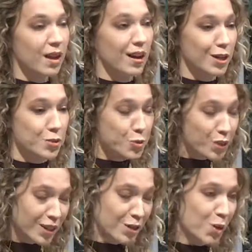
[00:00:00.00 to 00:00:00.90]
I
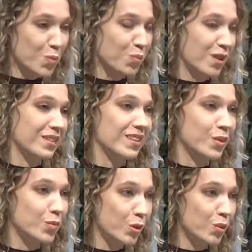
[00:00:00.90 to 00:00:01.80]
really hope one day
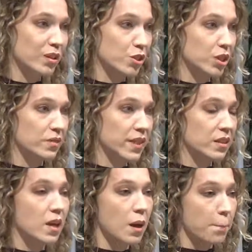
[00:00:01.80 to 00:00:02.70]
we will achieve that,
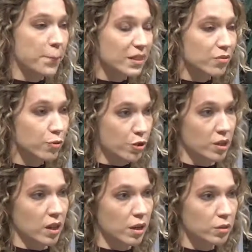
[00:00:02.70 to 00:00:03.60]
but for
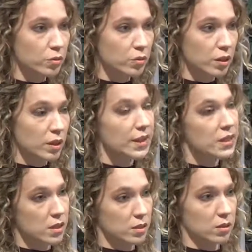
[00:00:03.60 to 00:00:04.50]
now,
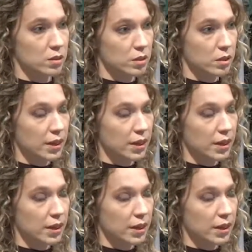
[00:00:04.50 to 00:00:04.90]
it's not.